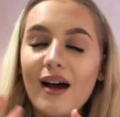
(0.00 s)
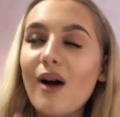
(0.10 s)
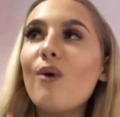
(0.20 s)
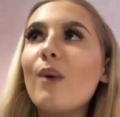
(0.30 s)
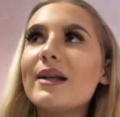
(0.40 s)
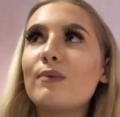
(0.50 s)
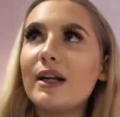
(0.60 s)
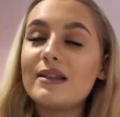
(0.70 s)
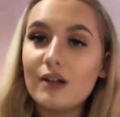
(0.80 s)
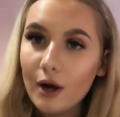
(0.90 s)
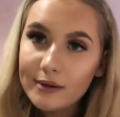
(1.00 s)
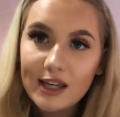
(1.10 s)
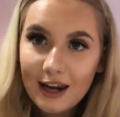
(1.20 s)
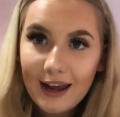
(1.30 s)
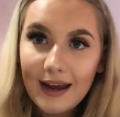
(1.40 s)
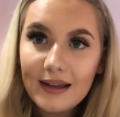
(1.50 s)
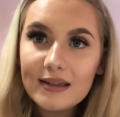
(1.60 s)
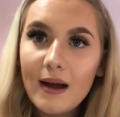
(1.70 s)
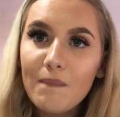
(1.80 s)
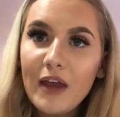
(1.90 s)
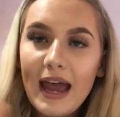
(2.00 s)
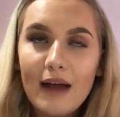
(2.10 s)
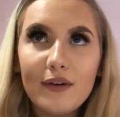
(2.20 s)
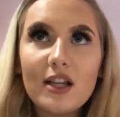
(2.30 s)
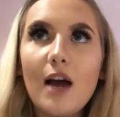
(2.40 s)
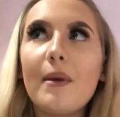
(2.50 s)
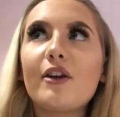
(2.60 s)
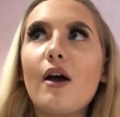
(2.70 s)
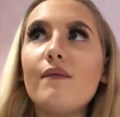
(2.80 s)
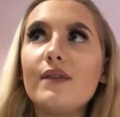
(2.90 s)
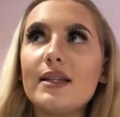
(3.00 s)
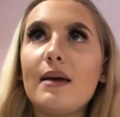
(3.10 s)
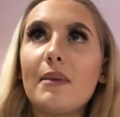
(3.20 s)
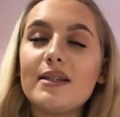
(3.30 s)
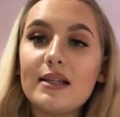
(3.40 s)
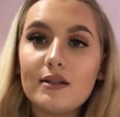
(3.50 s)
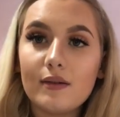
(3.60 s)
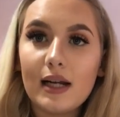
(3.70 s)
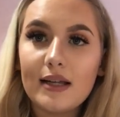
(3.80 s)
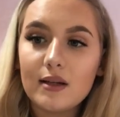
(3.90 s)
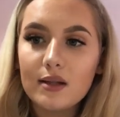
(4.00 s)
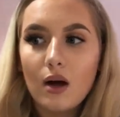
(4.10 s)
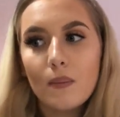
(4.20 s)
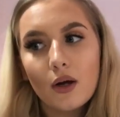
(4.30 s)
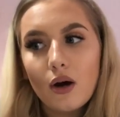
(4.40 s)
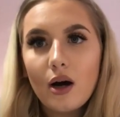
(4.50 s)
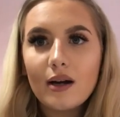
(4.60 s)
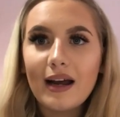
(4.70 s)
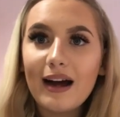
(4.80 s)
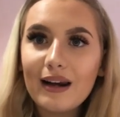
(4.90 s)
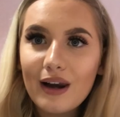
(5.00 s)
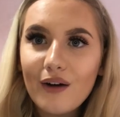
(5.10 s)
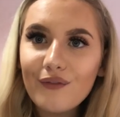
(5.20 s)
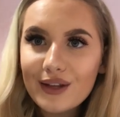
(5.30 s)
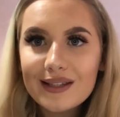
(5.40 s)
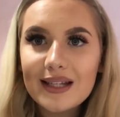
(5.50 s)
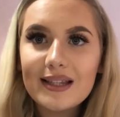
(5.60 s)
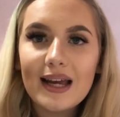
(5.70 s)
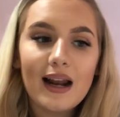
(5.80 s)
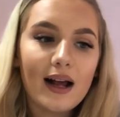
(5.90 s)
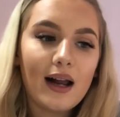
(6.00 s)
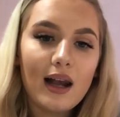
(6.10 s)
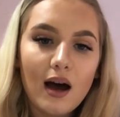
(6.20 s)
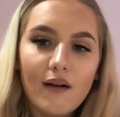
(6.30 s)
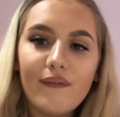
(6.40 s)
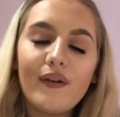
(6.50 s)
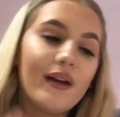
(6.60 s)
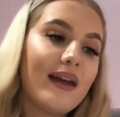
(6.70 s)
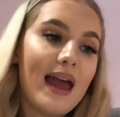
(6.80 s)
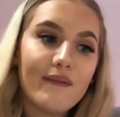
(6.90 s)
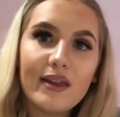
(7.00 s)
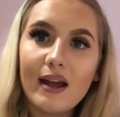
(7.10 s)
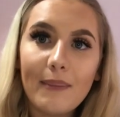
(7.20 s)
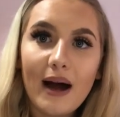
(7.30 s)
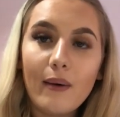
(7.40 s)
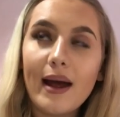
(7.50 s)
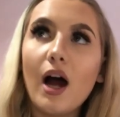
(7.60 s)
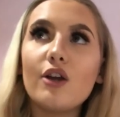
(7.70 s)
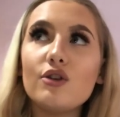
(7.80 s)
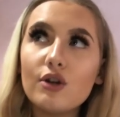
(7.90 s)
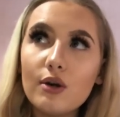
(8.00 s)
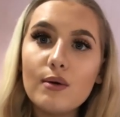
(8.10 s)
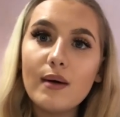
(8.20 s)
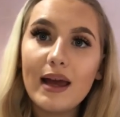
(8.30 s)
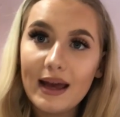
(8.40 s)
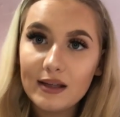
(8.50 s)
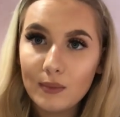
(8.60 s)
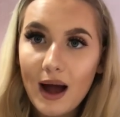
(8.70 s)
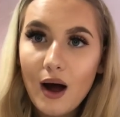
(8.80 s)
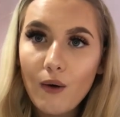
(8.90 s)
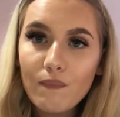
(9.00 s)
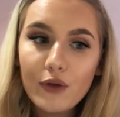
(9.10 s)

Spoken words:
always wanted to go to Leeds. Every time I'd go and visit my sister in Leeds, I was like, oh my god, like, I love the city. Like, I love everything about it. I knew it as well.